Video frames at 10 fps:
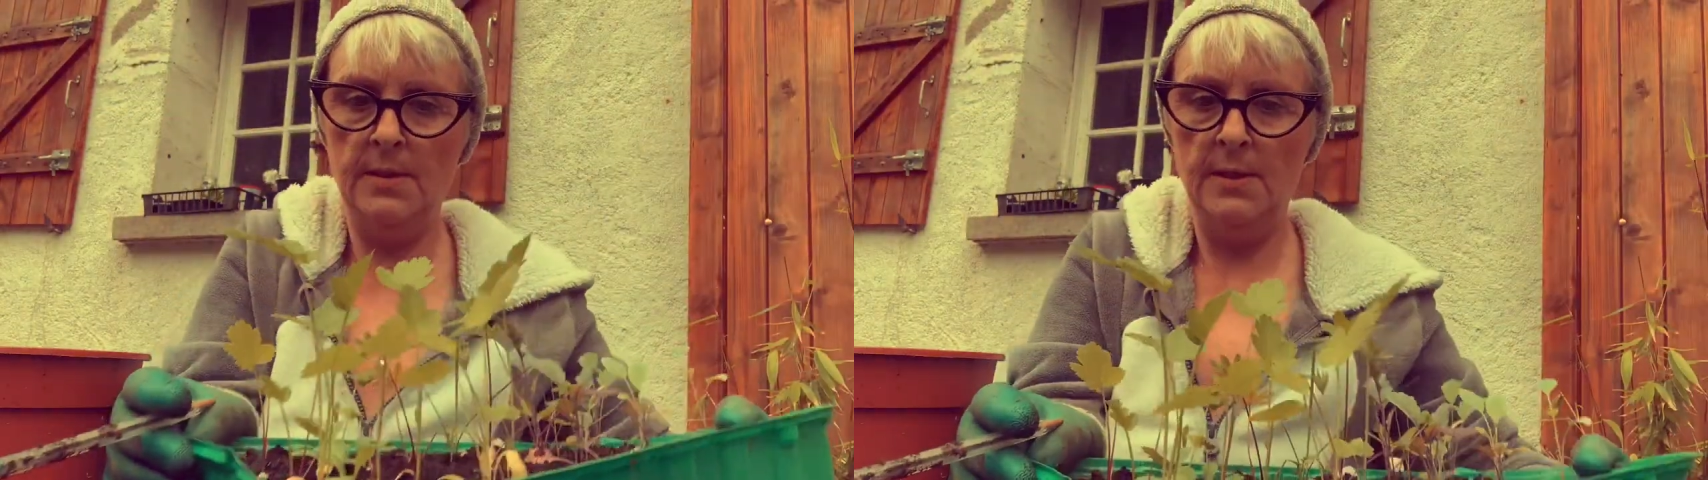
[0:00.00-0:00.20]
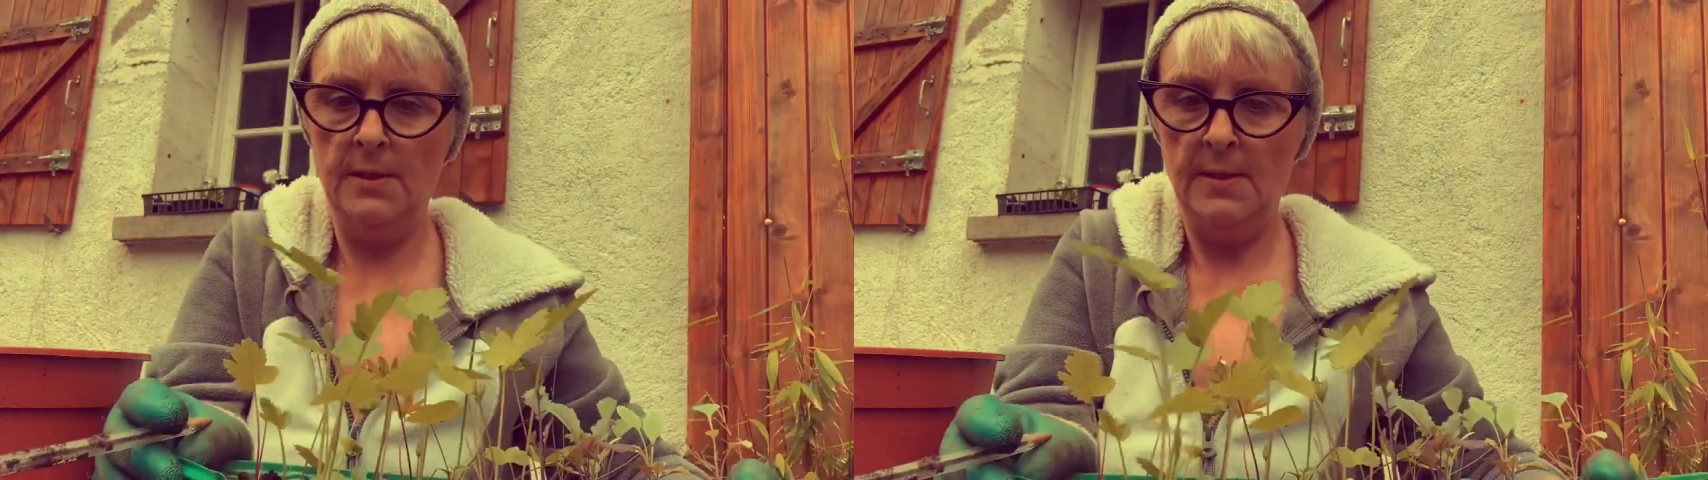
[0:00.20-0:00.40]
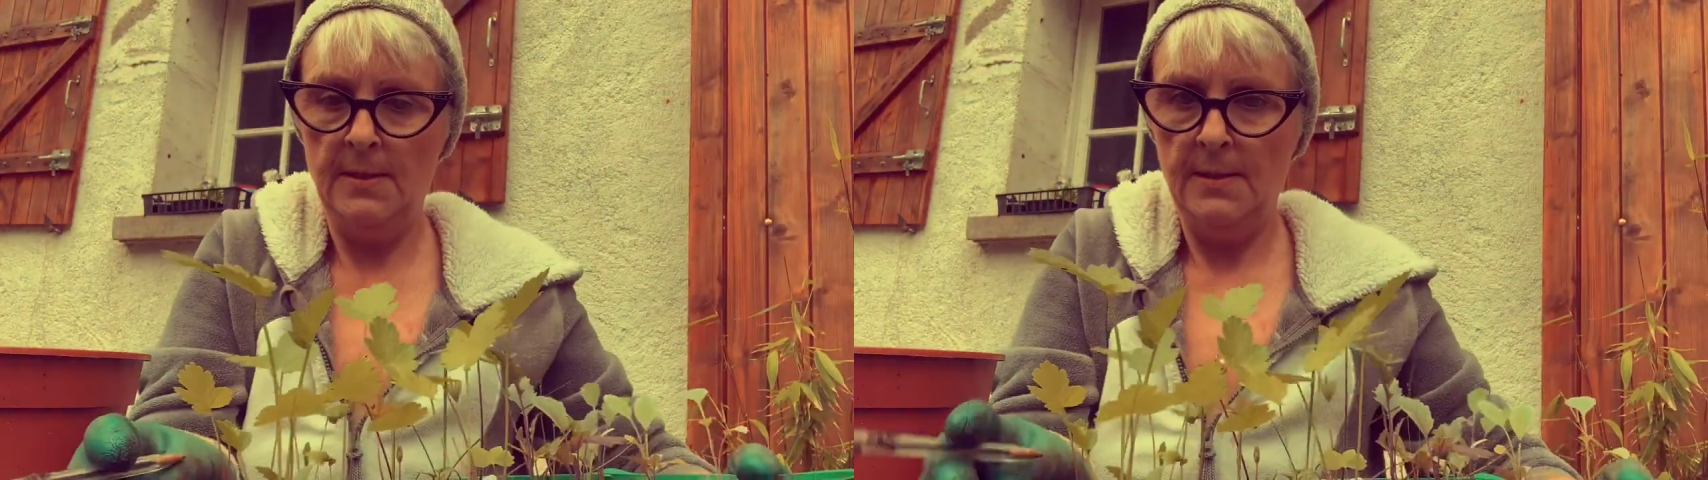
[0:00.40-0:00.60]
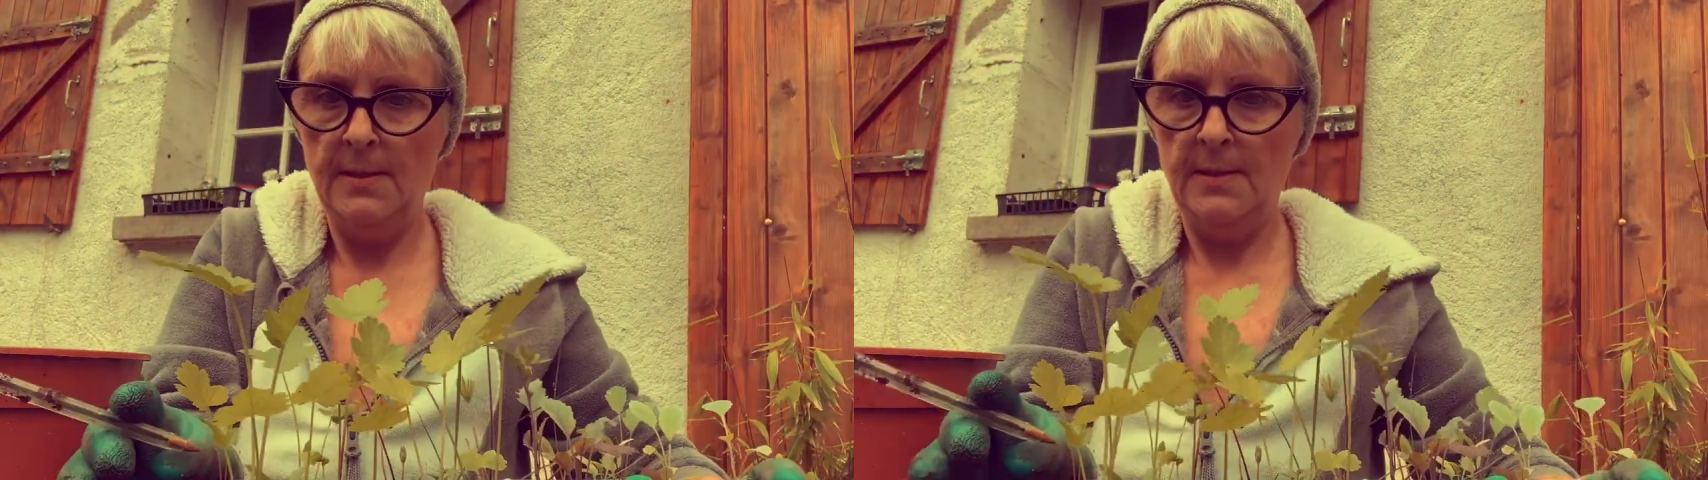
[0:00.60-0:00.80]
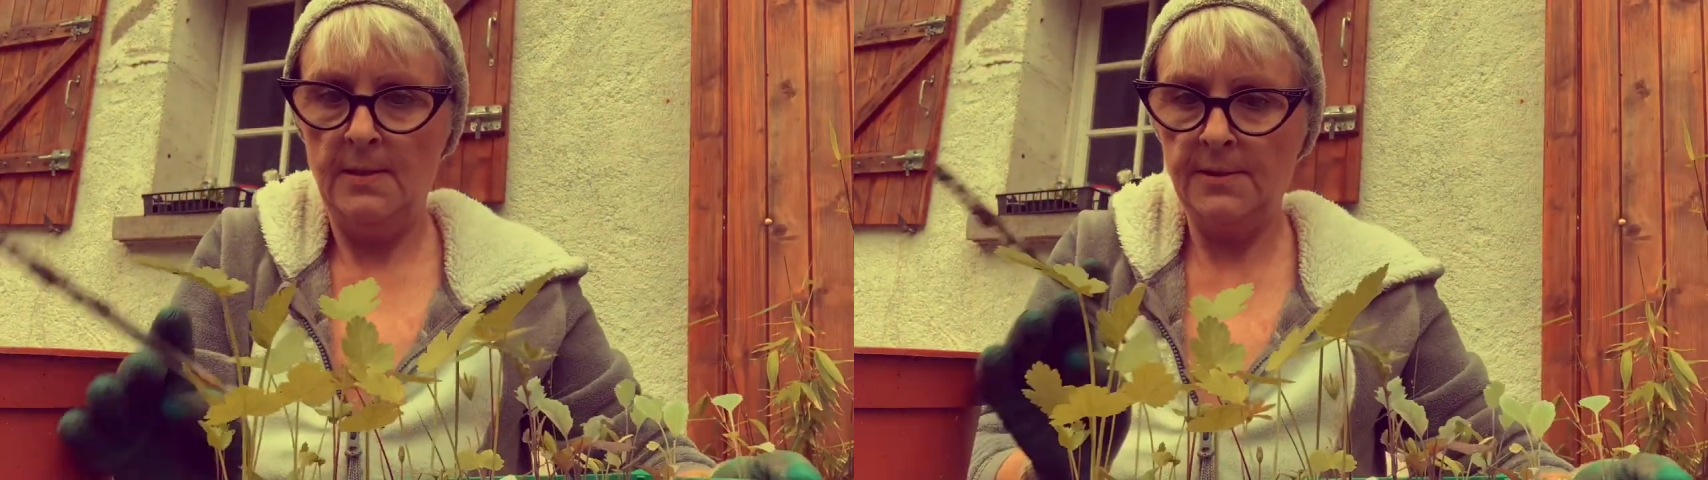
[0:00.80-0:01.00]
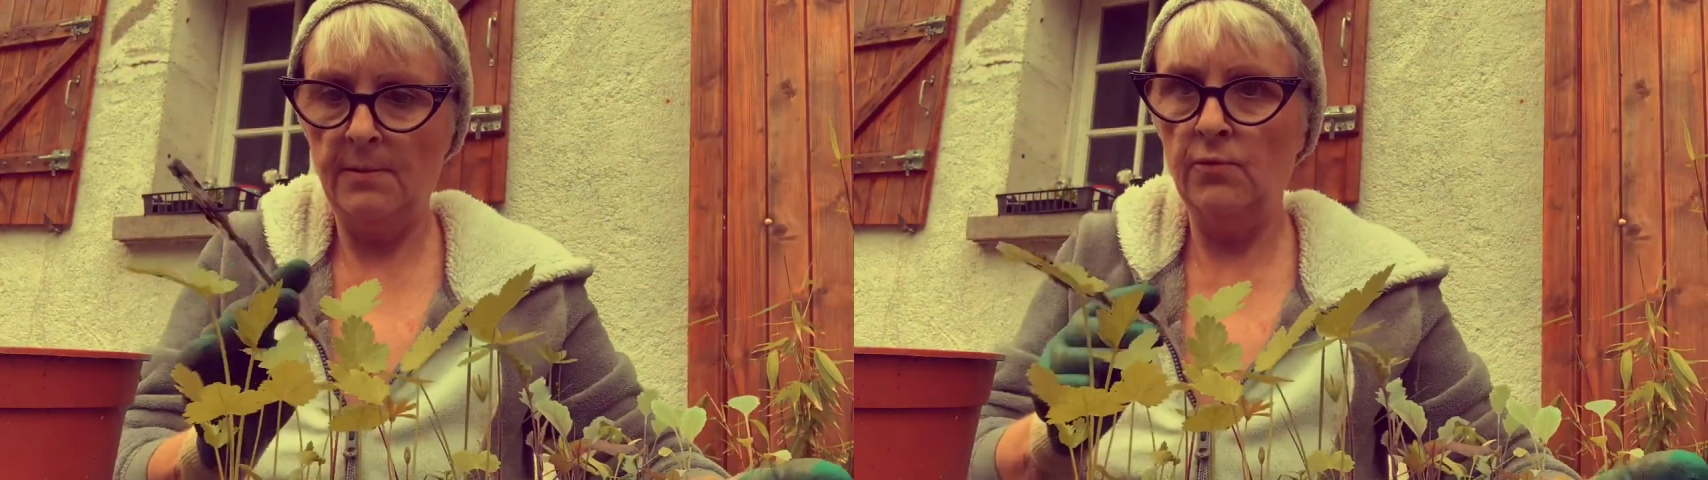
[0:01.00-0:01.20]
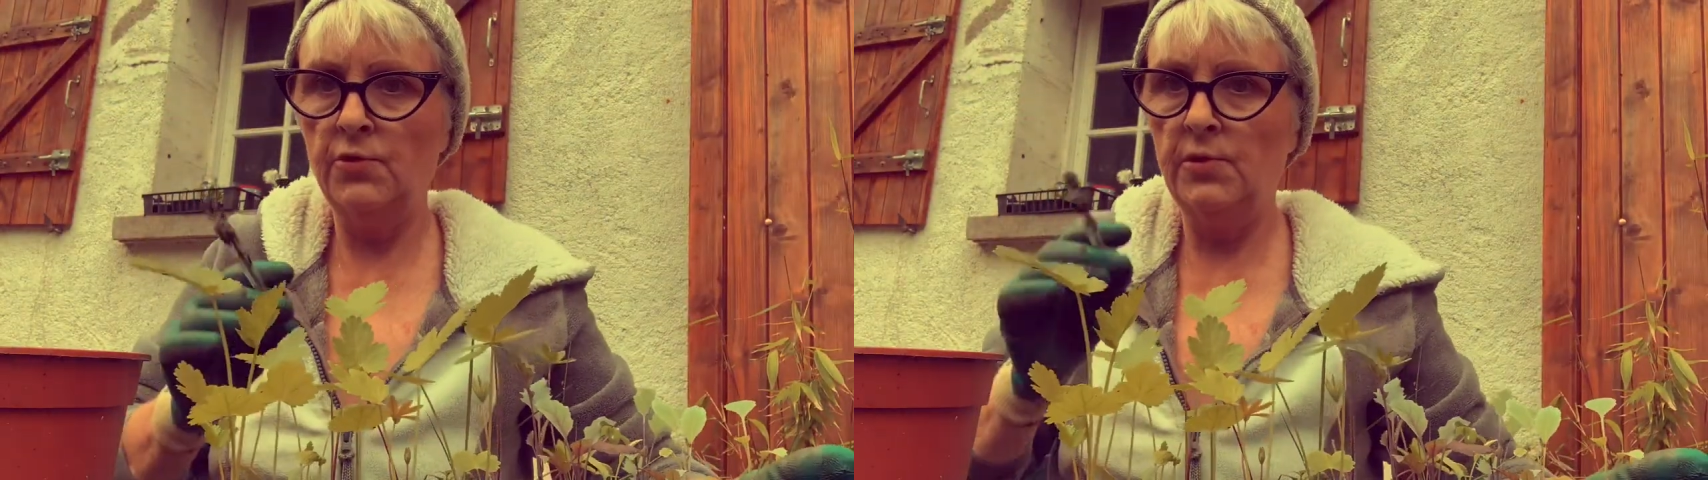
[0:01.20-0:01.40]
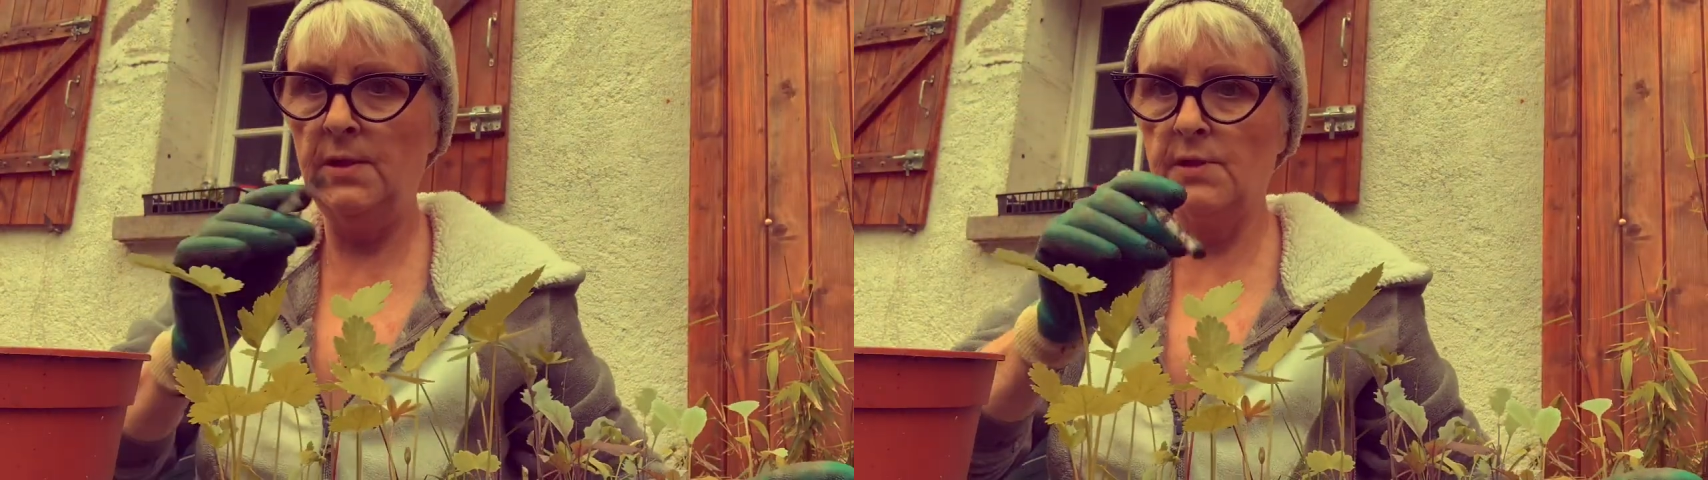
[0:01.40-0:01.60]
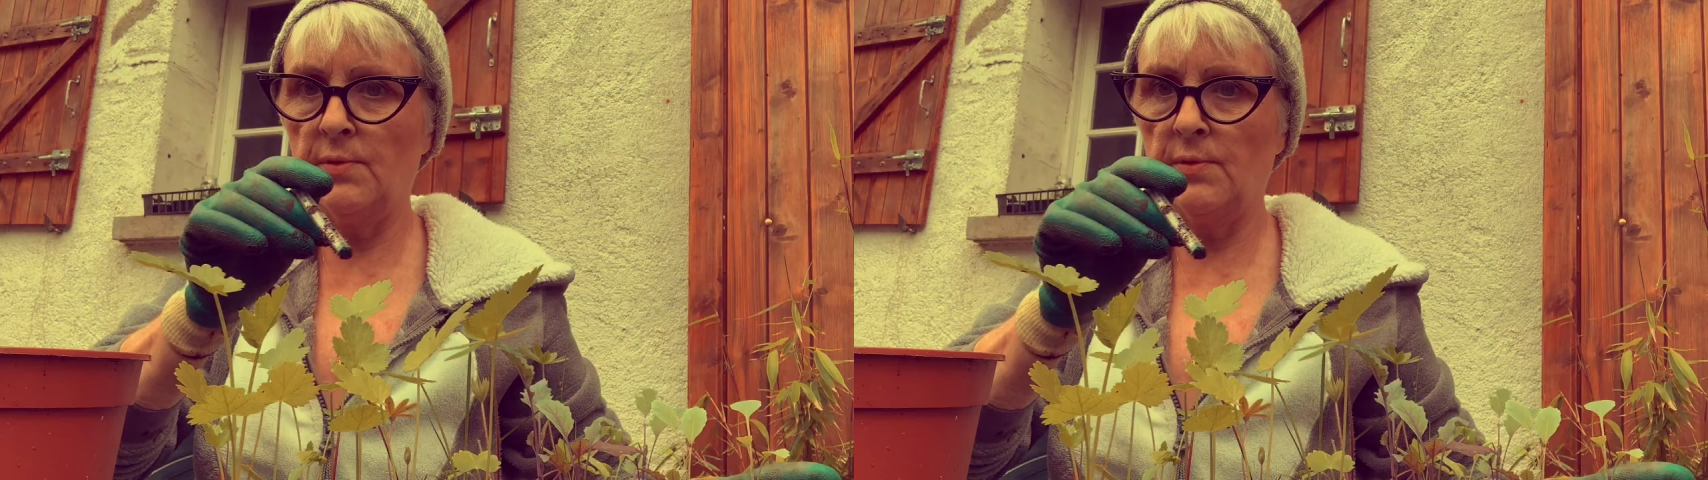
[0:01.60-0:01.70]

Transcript: I think we'll do these